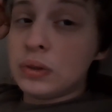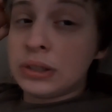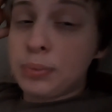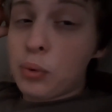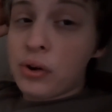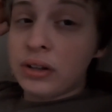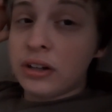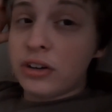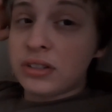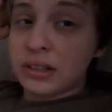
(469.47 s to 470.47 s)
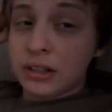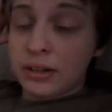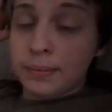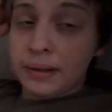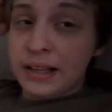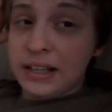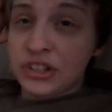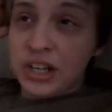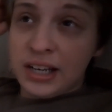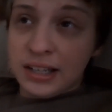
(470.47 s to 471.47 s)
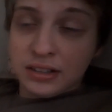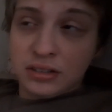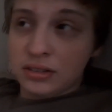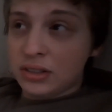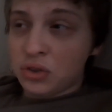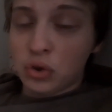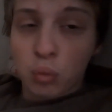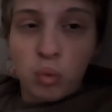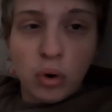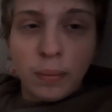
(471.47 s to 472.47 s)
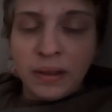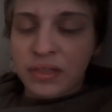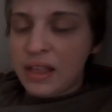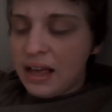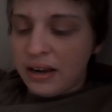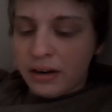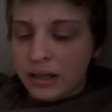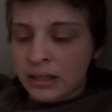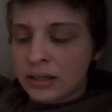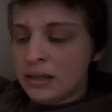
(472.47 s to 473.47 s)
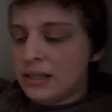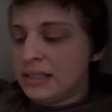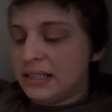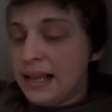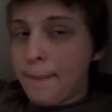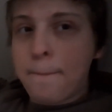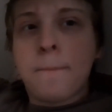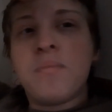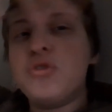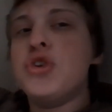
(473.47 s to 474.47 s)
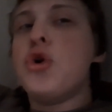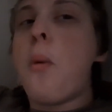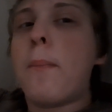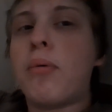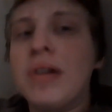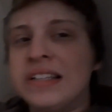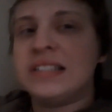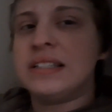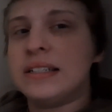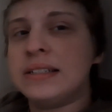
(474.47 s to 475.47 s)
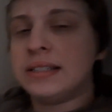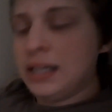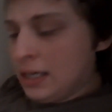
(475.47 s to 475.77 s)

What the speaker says: spoilers alert, but she kills the woman that is the new president.